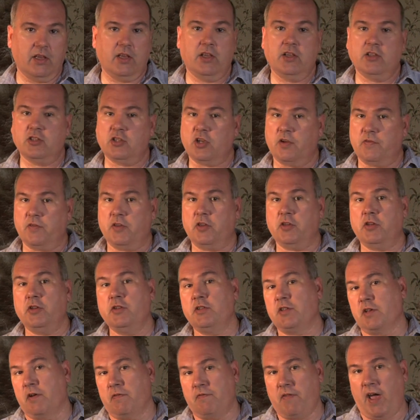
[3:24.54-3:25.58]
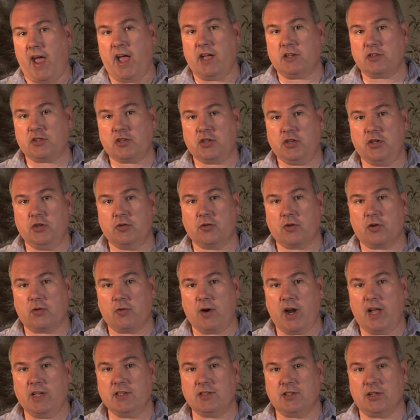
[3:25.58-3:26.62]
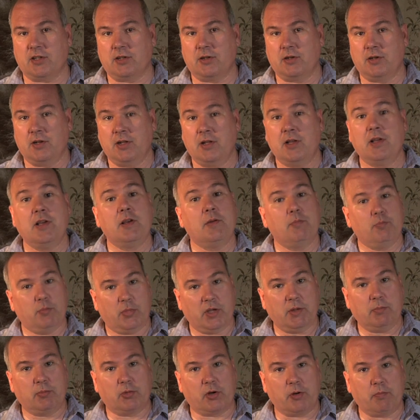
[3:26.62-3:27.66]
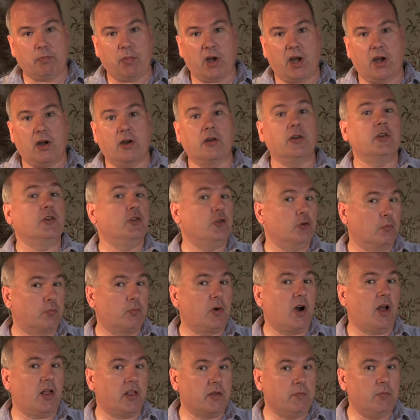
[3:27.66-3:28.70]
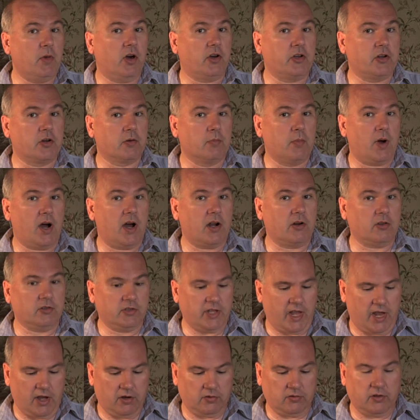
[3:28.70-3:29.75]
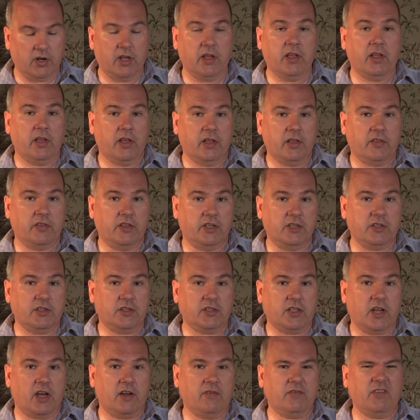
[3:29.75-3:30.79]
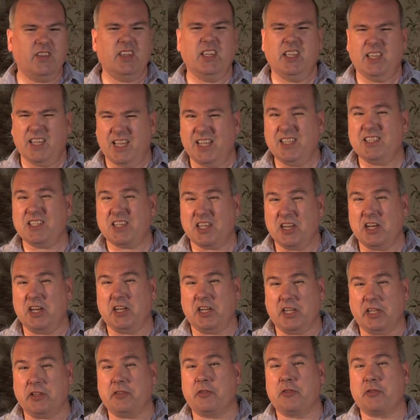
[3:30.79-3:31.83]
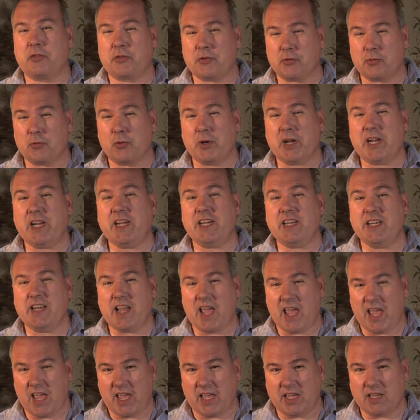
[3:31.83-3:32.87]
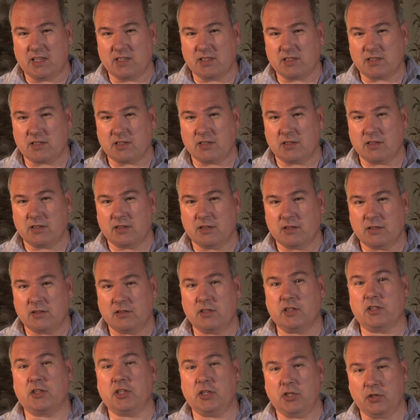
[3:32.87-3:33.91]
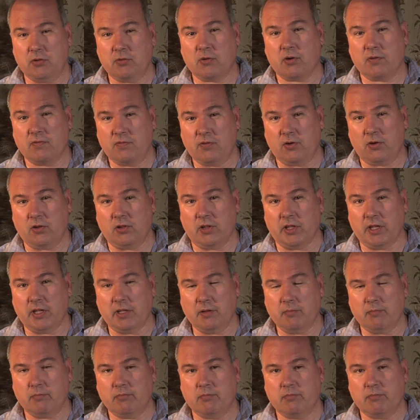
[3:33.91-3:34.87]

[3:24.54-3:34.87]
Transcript: So if you use a fast cure resin, be prepared. You'll probably melt your model down. This stuff, it's going to need 3 days to cure fully.